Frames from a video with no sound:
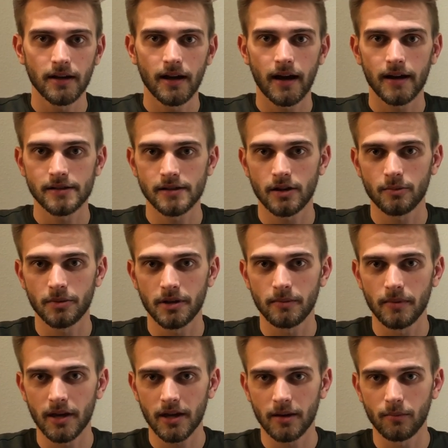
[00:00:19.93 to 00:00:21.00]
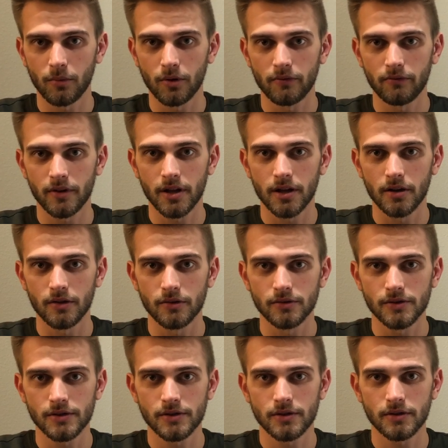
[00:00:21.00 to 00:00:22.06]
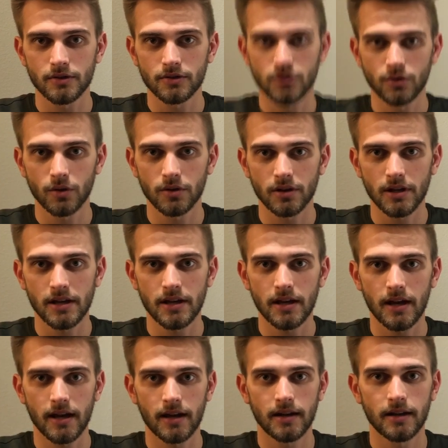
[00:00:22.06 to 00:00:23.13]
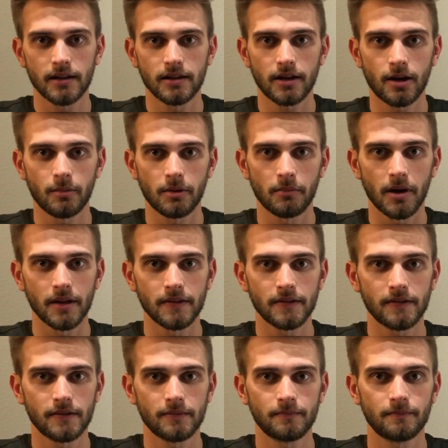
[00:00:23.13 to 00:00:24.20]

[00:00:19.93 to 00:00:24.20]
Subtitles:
as I'll be making more videos shortly and in the coming months.